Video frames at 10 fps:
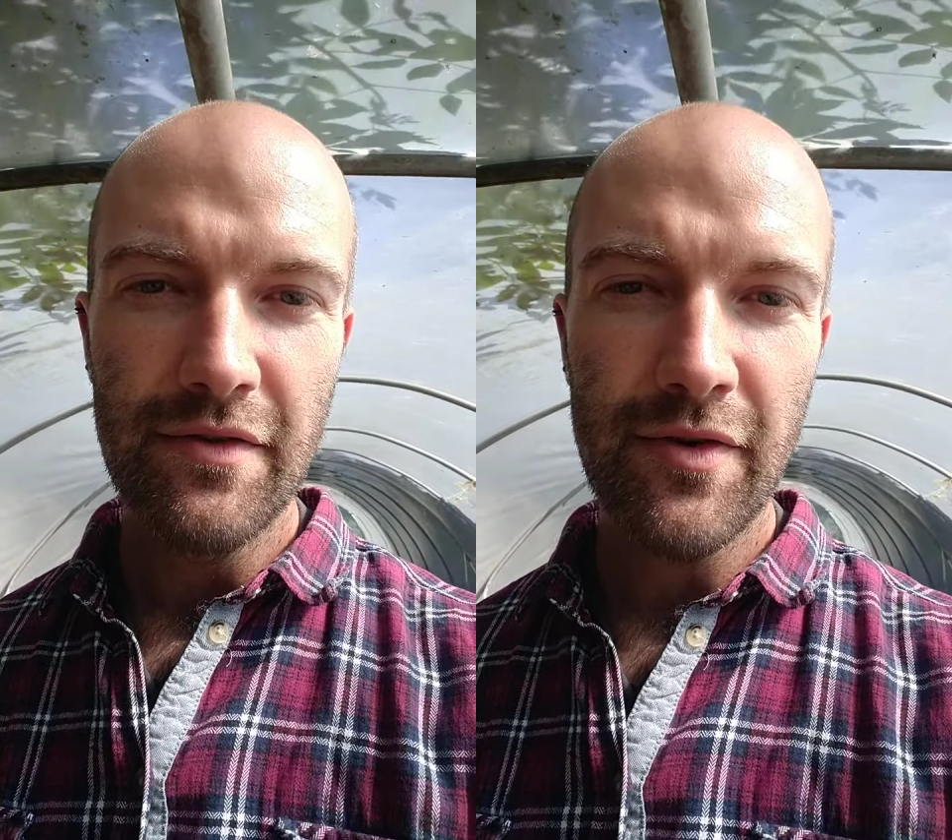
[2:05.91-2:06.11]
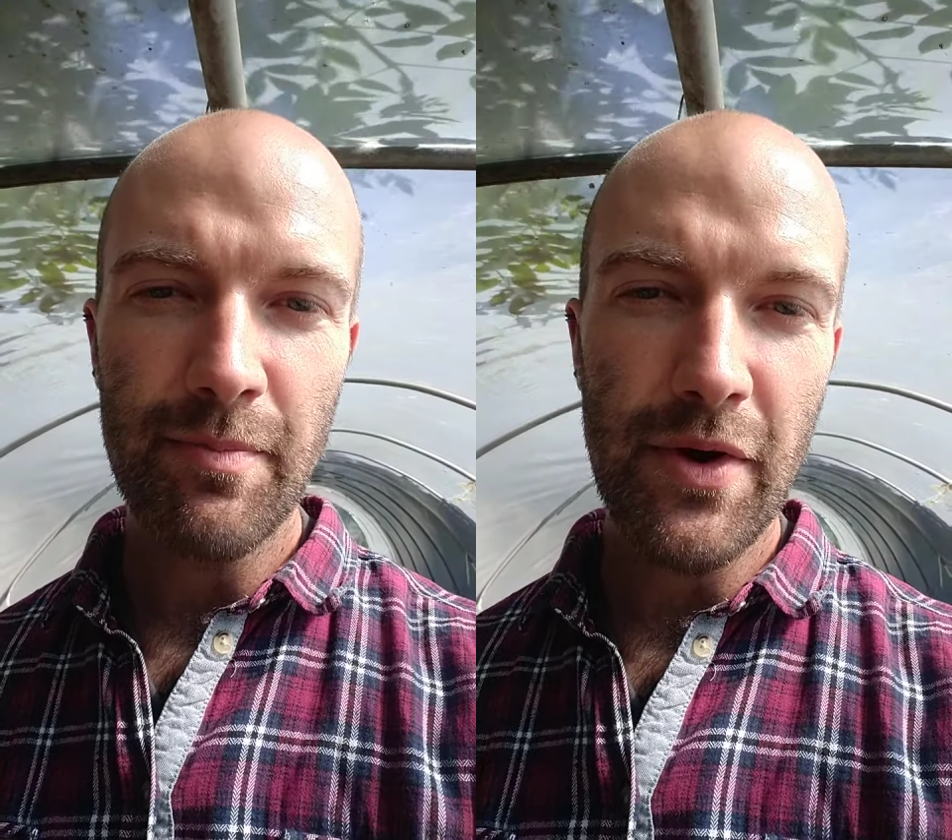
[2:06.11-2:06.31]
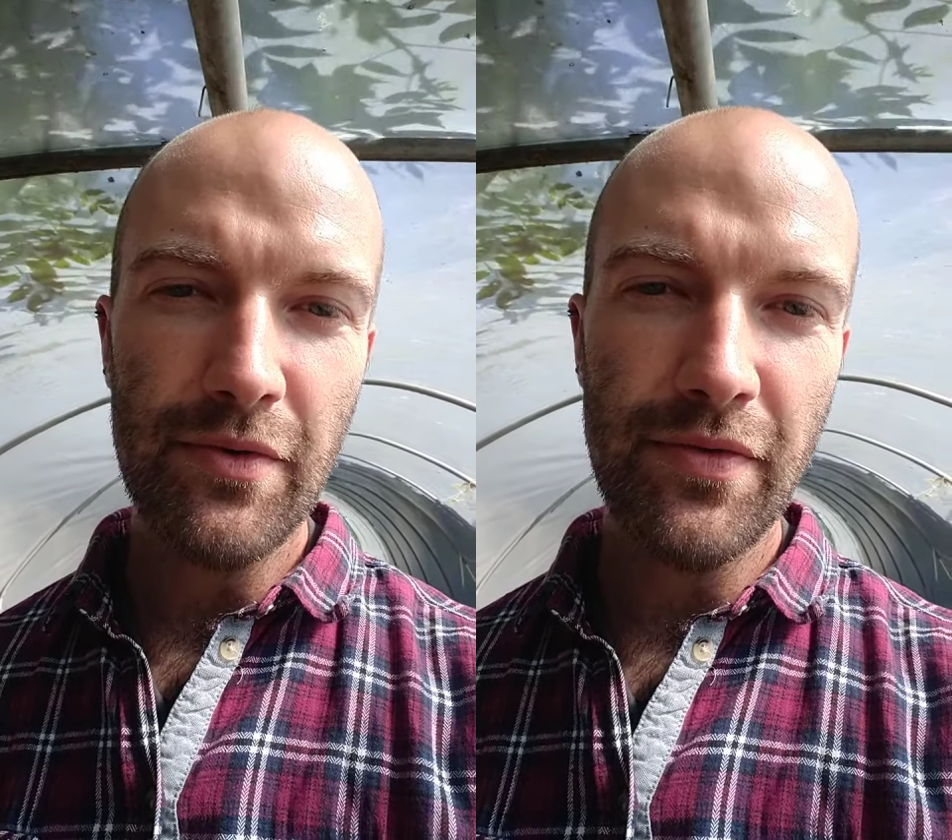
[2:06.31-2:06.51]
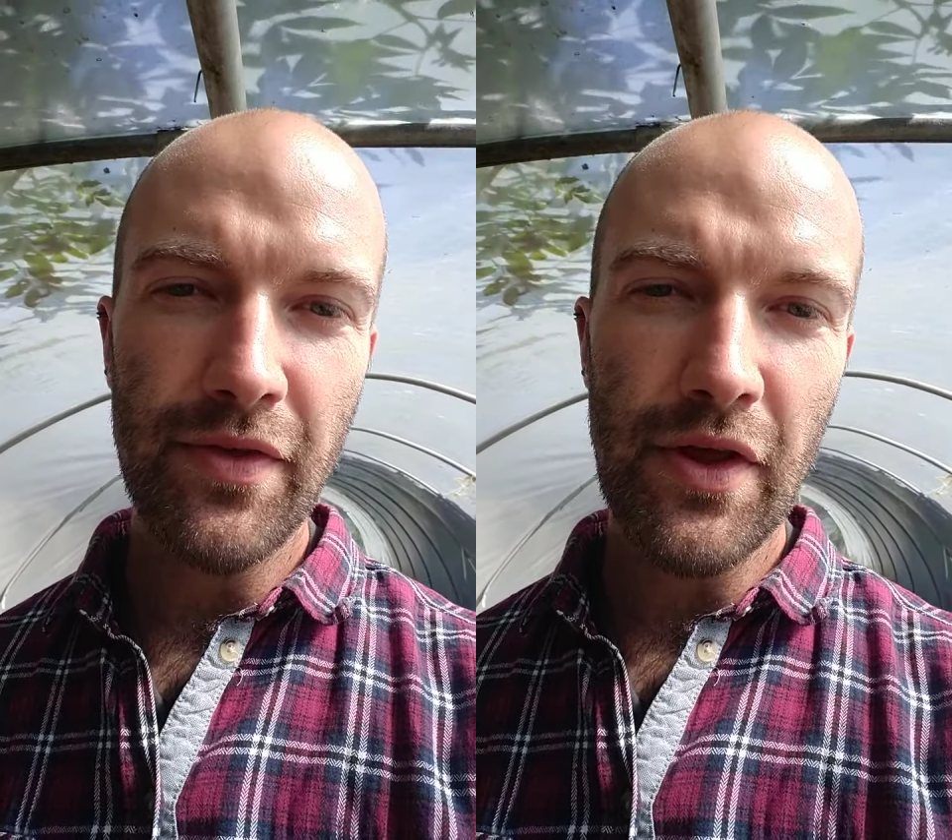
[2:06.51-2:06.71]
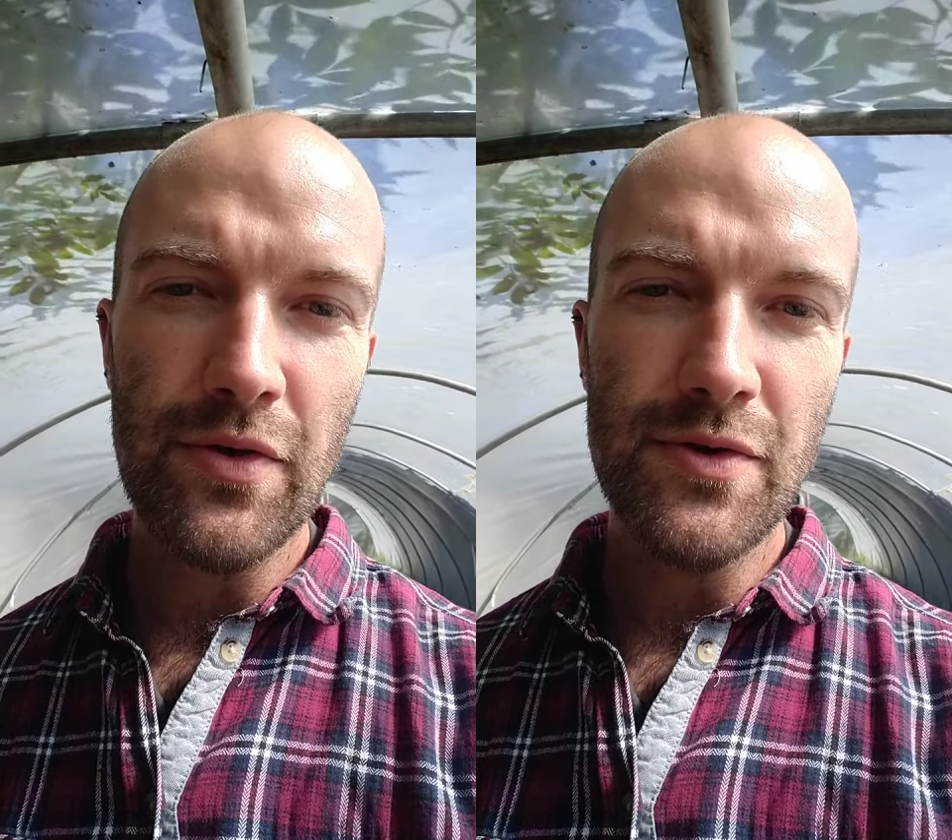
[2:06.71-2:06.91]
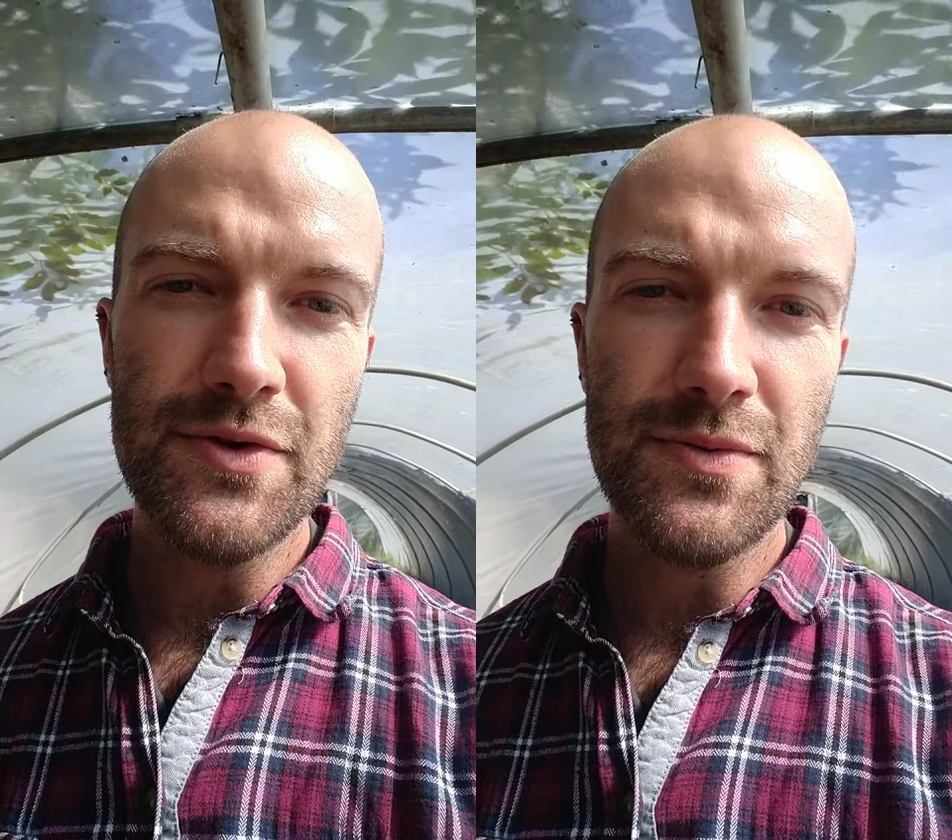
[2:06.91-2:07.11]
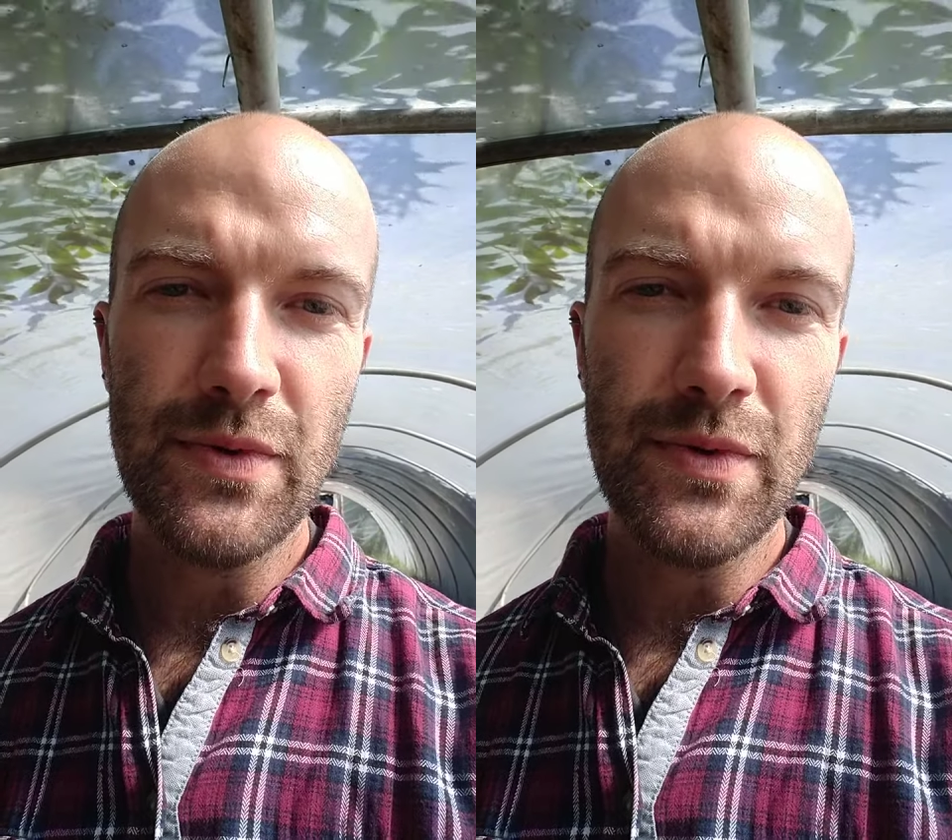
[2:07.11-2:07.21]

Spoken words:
For both of those